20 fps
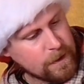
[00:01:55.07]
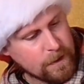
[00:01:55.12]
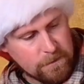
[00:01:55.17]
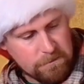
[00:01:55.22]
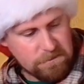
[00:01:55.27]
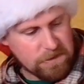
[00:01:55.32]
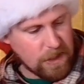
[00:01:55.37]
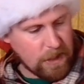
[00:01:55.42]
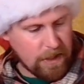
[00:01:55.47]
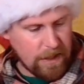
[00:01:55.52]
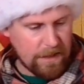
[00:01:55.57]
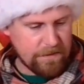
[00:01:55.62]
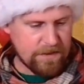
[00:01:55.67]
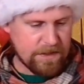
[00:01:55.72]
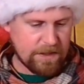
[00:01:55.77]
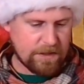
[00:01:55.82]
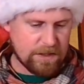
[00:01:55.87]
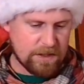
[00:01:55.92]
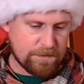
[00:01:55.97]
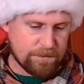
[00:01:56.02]
So
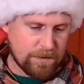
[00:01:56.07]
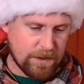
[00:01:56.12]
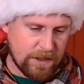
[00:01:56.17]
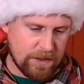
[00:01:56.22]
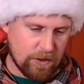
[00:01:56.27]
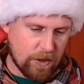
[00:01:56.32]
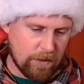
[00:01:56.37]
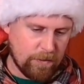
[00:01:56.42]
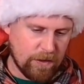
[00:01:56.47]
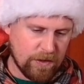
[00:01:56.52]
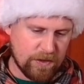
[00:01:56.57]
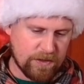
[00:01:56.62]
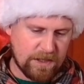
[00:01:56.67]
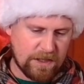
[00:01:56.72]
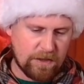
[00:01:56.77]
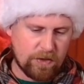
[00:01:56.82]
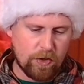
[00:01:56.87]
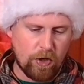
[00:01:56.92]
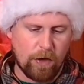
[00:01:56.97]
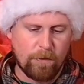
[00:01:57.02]
everything looks pretty normal. It looks like a
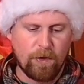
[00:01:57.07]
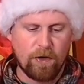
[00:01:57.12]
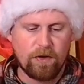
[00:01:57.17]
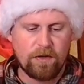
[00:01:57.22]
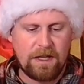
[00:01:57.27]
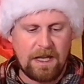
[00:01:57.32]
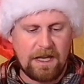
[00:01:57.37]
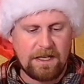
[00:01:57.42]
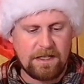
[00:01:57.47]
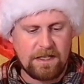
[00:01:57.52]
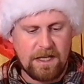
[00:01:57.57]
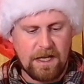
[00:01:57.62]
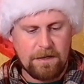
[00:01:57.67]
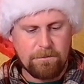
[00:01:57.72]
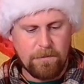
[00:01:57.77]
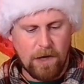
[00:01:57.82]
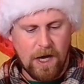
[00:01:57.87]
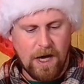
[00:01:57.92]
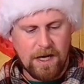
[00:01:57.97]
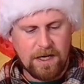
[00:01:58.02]
normal candy cane
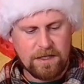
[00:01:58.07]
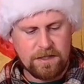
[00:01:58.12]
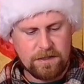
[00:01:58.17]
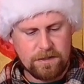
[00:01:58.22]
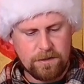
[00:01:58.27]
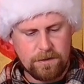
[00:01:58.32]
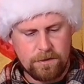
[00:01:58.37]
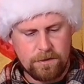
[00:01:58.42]
box.